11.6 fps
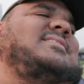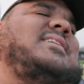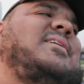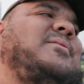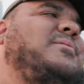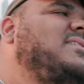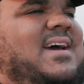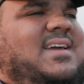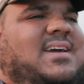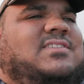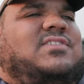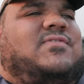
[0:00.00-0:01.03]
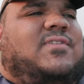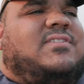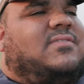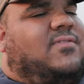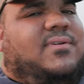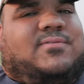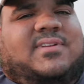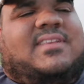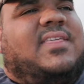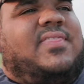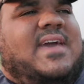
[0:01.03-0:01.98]
So I, I just first and foremost want
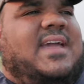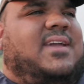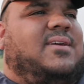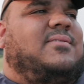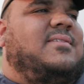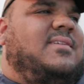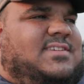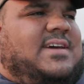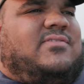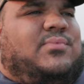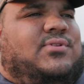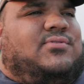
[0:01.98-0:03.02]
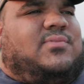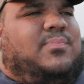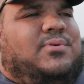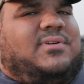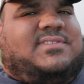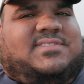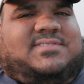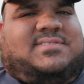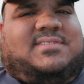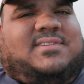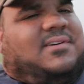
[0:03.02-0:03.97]
to say thank you to everybody who
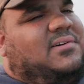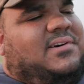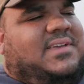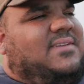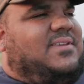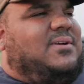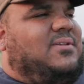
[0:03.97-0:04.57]
supports, all even